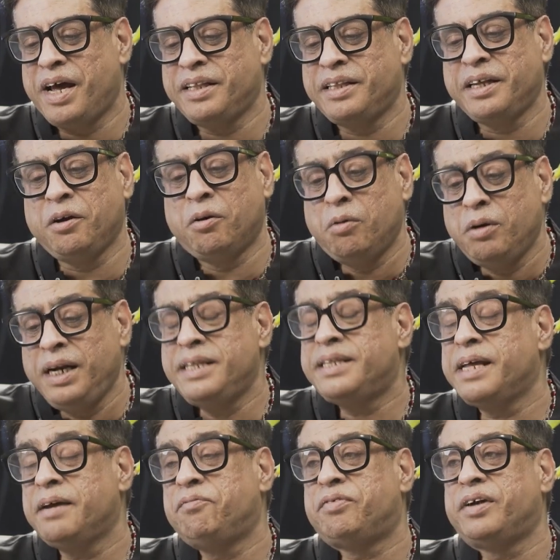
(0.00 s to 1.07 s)
And the only
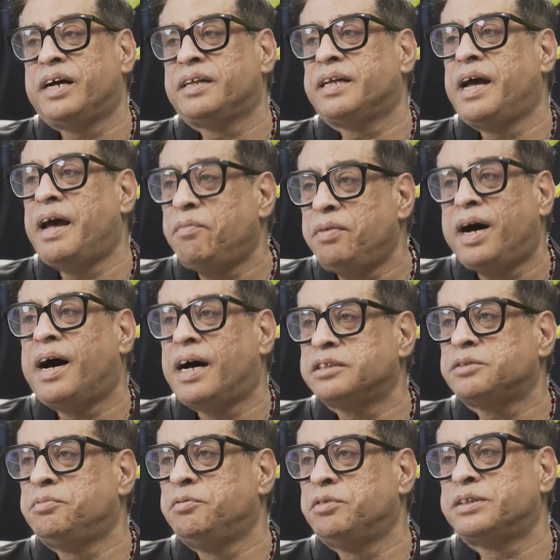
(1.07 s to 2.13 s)
thing, Freya, they ever
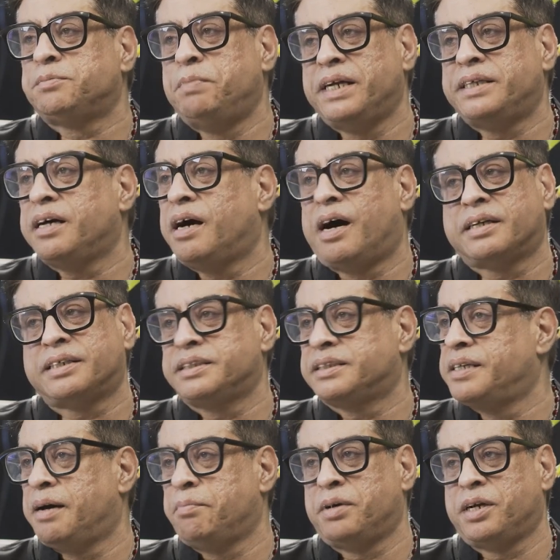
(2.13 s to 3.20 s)
asked me was, "Beta,
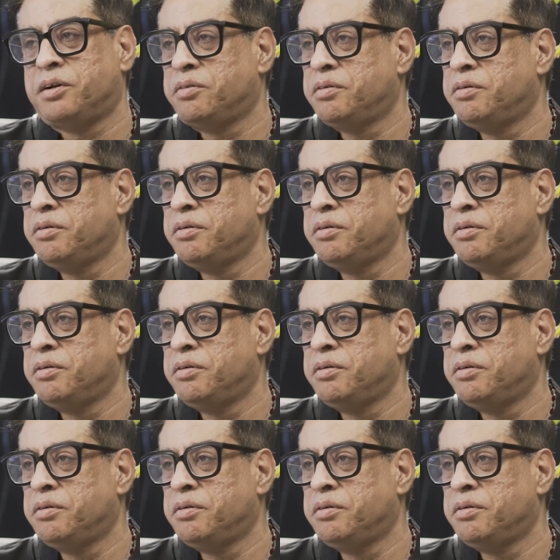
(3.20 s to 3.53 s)
artist na bano."